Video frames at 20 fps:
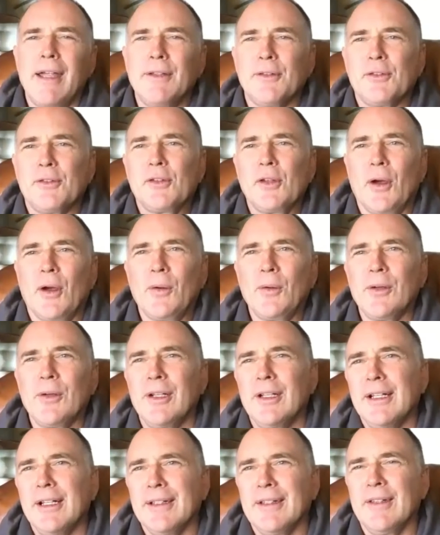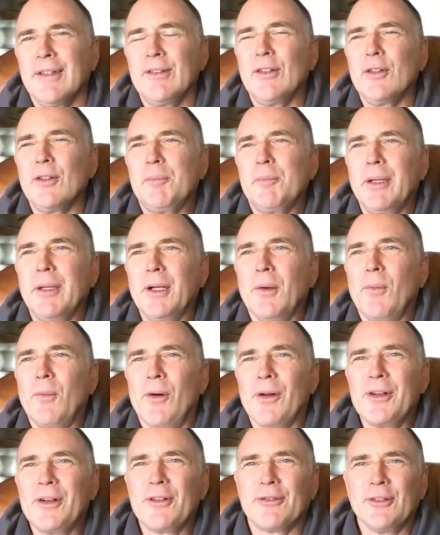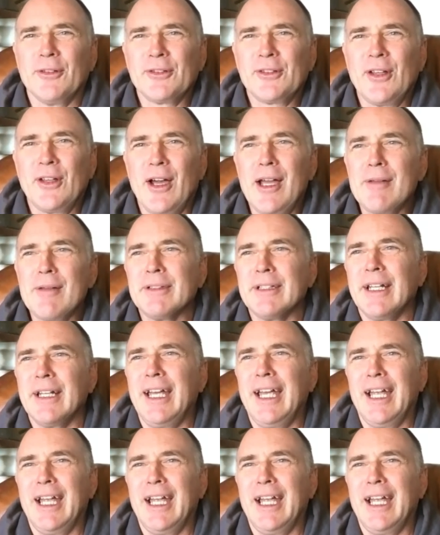All right. So this has been a wonderful time,